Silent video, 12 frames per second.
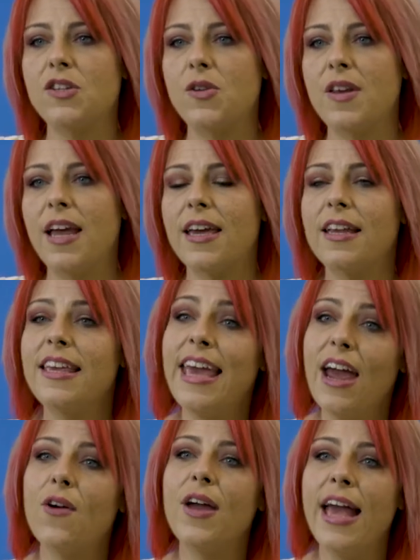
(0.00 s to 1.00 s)
so that I could
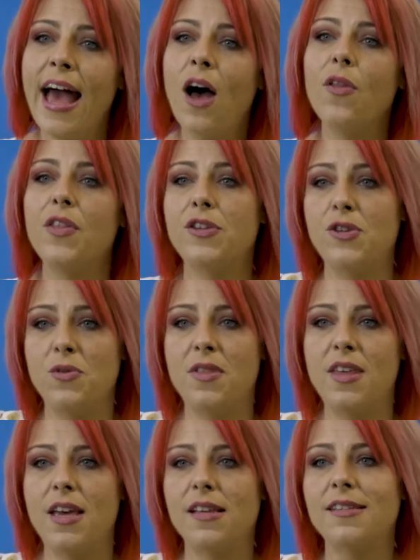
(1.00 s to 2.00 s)
carry out the 2
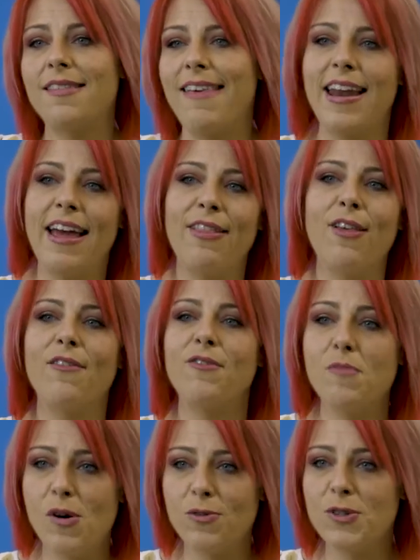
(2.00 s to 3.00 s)
things that I loved
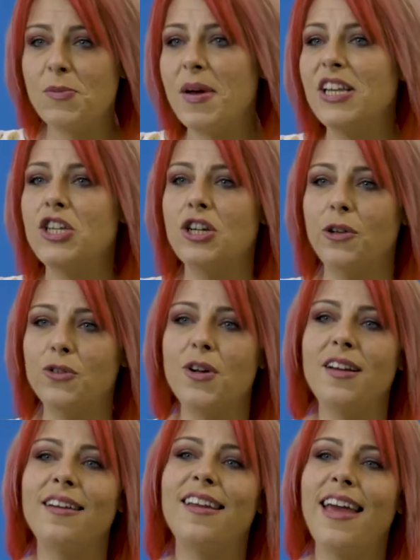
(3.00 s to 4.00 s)
most, my
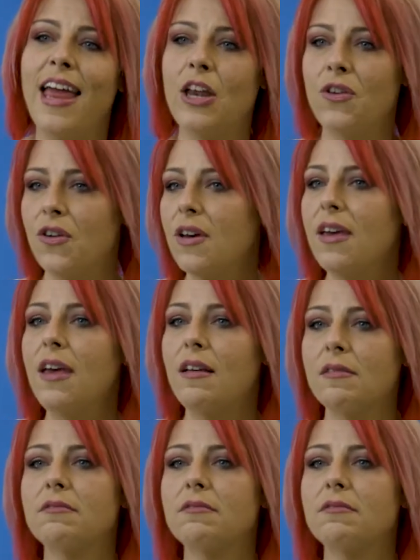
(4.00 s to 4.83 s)
children and cooking.